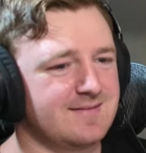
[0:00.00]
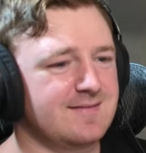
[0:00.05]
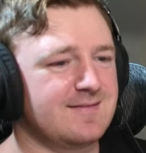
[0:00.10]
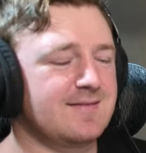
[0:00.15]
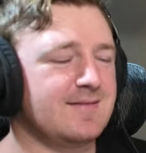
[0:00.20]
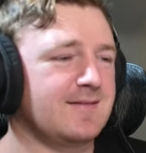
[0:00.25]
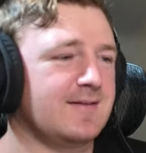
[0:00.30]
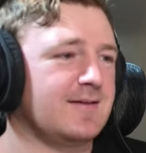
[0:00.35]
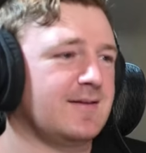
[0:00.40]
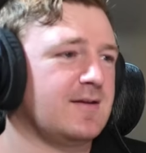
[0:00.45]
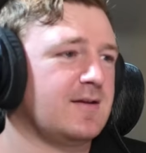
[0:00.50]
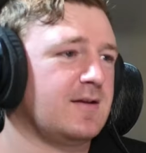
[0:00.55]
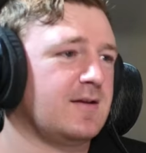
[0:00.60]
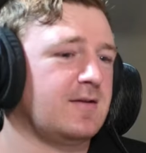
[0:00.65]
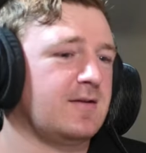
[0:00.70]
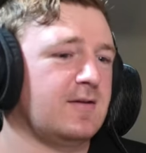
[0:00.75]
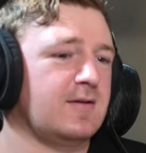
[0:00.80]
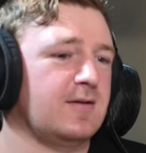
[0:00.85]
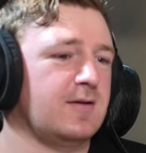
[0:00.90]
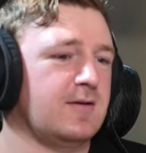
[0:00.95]
taken down
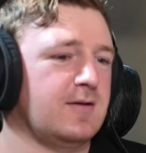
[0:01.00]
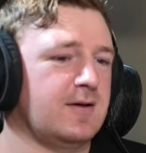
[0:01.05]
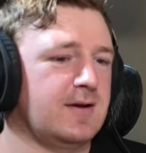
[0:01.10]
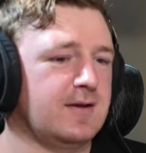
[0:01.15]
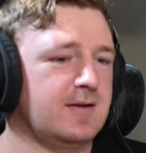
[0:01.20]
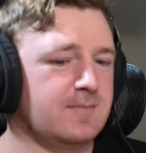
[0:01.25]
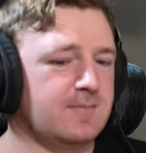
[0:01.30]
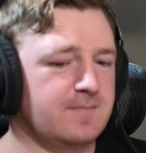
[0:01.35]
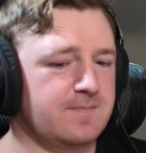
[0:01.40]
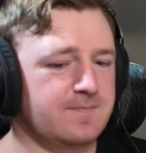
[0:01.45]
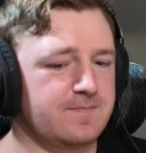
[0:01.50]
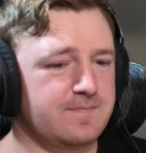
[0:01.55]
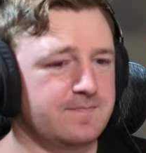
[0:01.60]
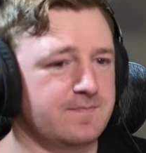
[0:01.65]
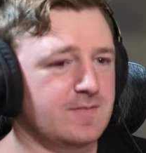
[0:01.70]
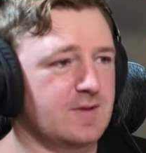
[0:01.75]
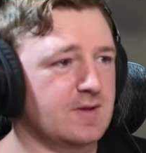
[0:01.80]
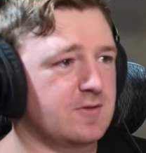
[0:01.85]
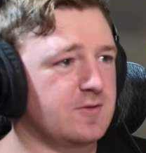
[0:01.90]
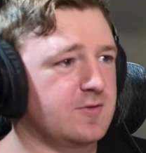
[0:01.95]
the Knights. All right.
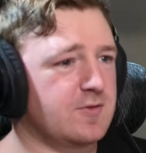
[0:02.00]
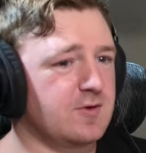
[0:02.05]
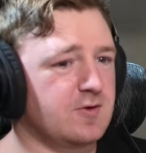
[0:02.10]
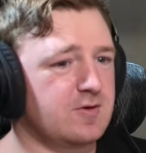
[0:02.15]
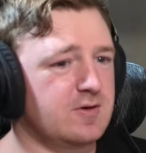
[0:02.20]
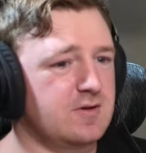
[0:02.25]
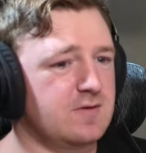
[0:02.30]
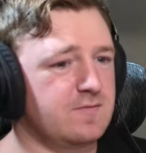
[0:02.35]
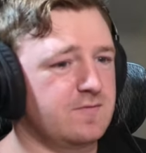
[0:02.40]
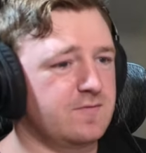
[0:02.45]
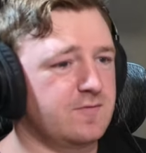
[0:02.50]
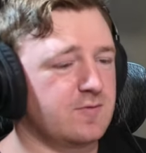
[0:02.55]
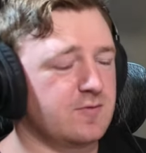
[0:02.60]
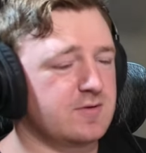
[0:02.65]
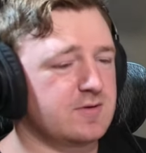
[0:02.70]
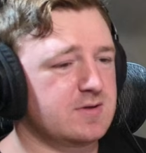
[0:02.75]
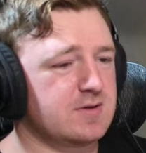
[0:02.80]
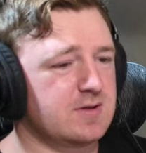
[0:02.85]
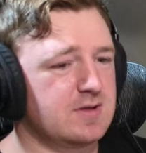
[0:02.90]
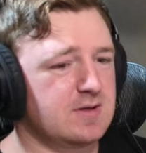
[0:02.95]
30,
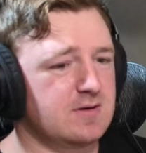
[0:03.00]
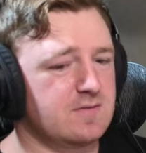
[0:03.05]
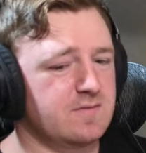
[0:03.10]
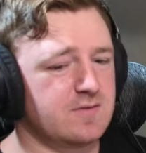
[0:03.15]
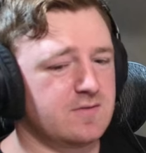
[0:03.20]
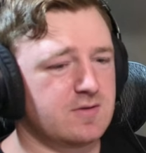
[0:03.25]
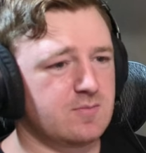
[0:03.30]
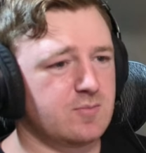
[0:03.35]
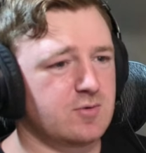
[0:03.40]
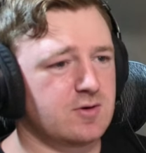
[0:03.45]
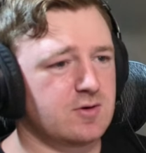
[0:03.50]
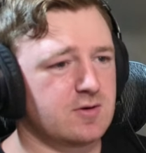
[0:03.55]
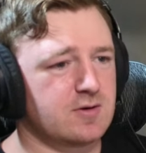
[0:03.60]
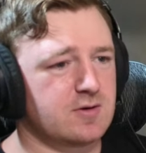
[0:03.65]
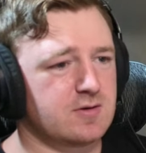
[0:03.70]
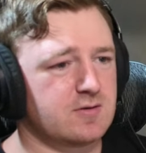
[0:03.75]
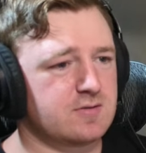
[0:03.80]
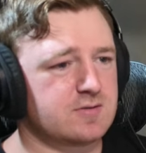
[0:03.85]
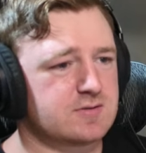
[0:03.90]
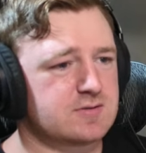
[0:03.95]
14, for the
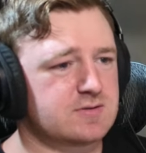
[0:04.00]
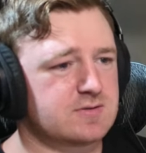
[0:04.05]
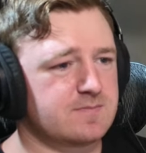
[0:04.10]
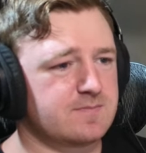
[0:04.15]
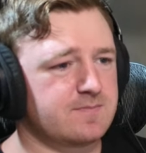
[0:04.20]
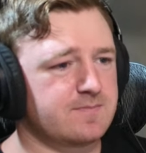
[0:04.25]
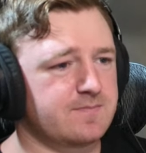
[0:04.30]
Broncos.